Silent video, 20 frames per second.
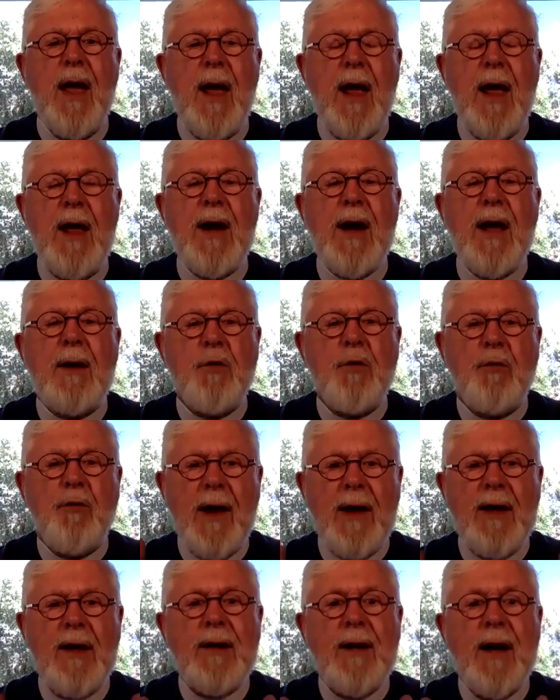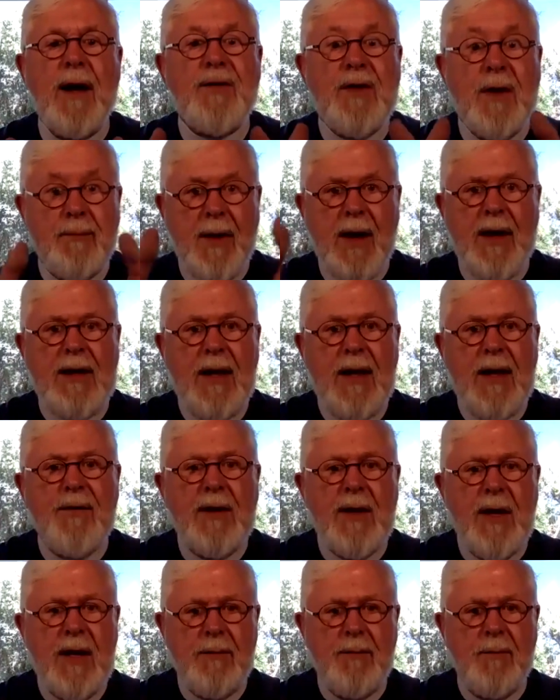and I will recognize that by
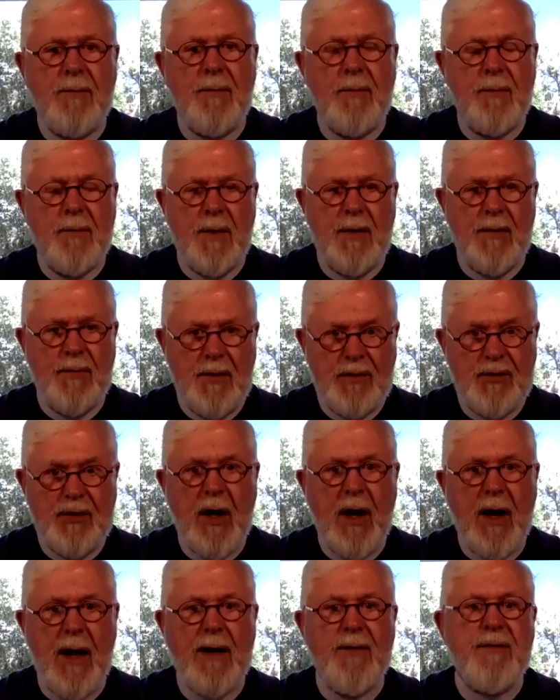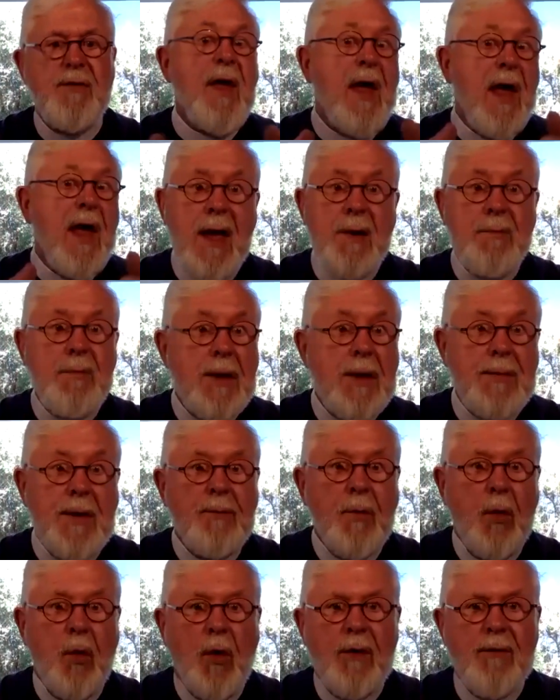giving him the tithe, and maybe
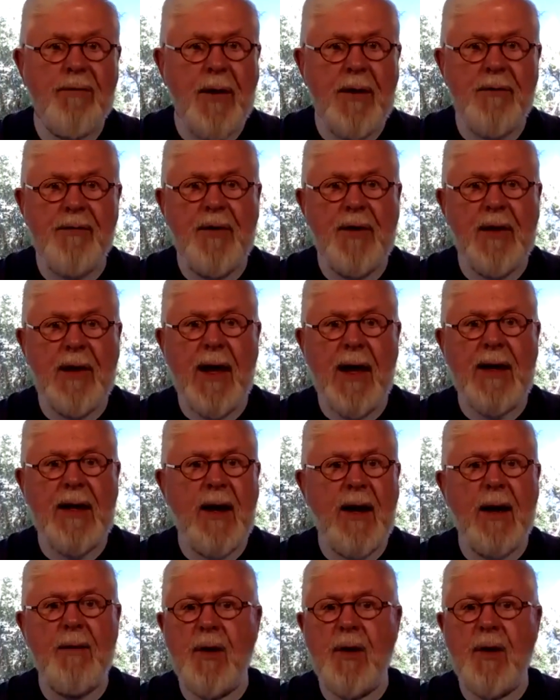more if I feel like it. I